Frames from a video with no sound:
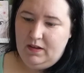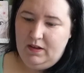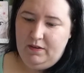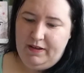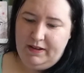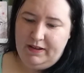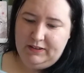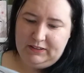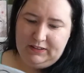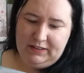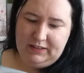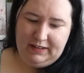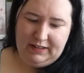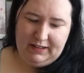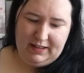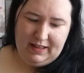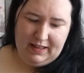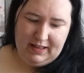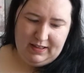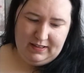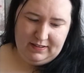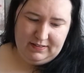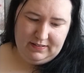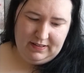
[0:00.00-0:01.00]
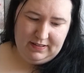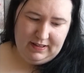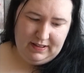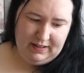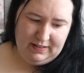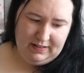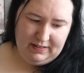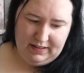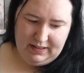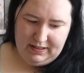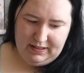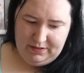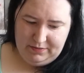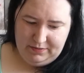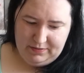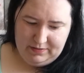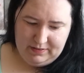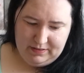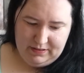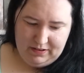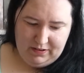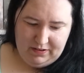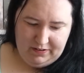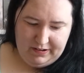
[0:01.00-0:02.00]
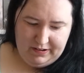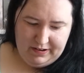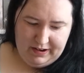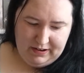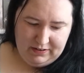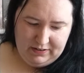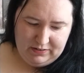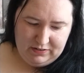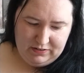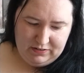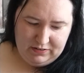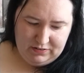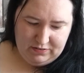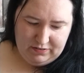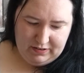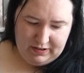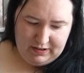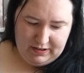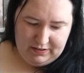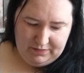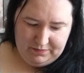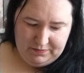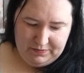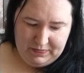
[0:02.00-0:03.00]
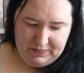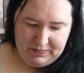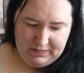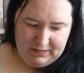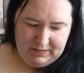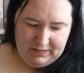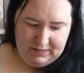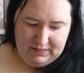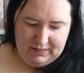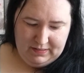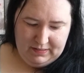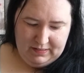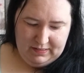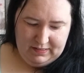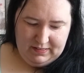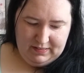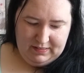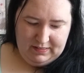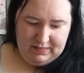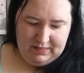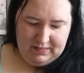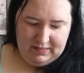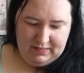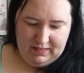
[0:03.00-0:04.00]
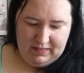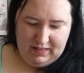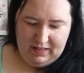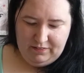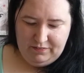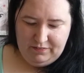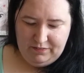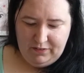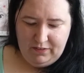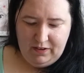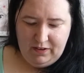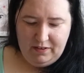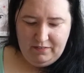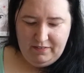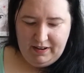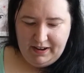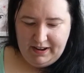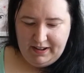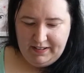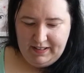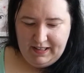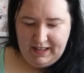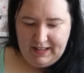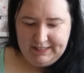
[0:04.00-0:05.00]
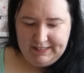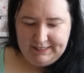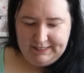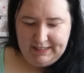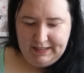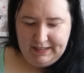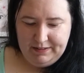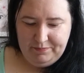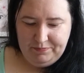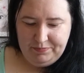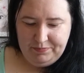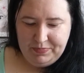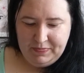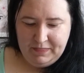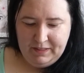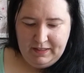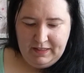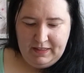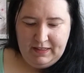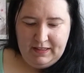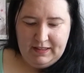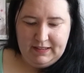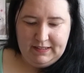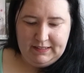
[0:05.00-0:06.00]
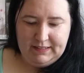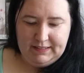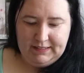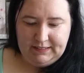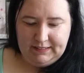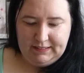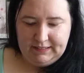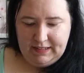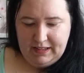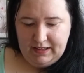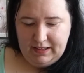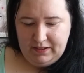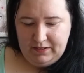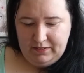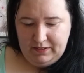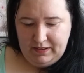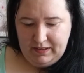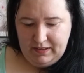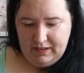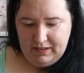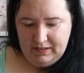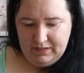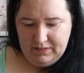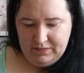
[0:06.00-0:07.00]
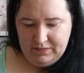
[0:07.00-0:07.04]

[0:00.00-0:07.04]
Oh, actually, yes, he was in Coronation Street. I thought I recognised him. So